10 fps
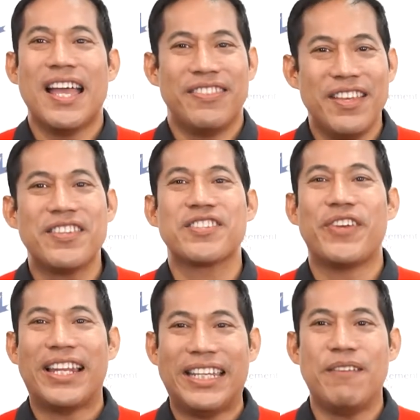This is
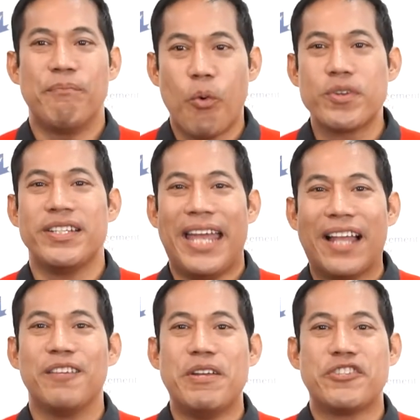really important
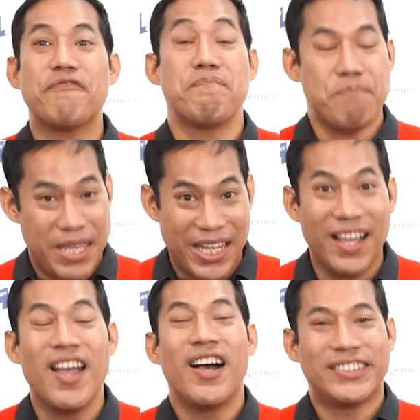element of
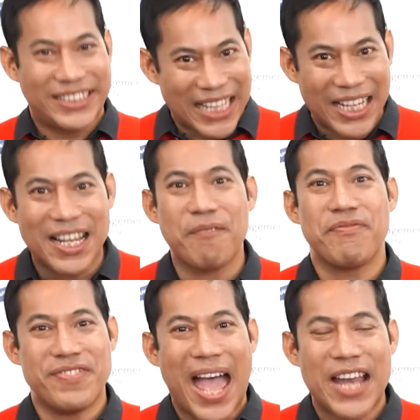being a startup
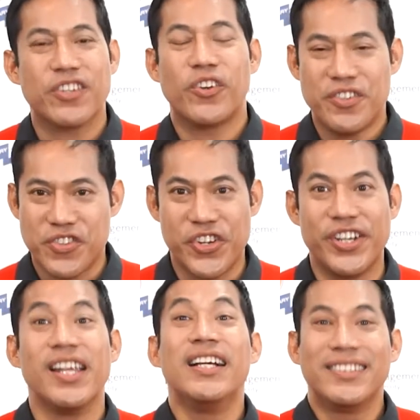that
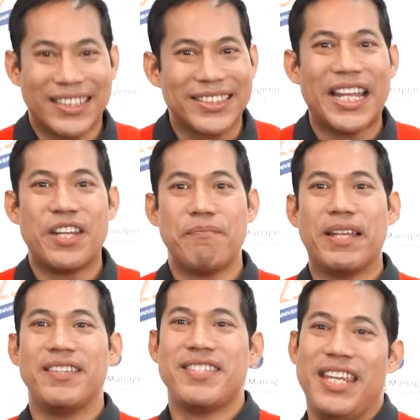concerns
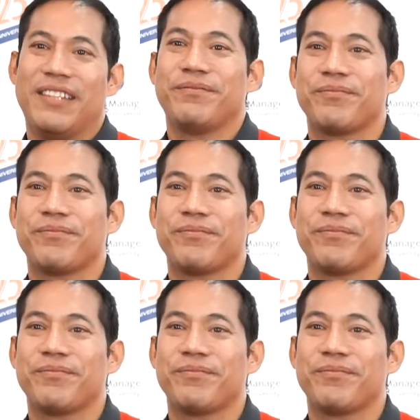sustainability.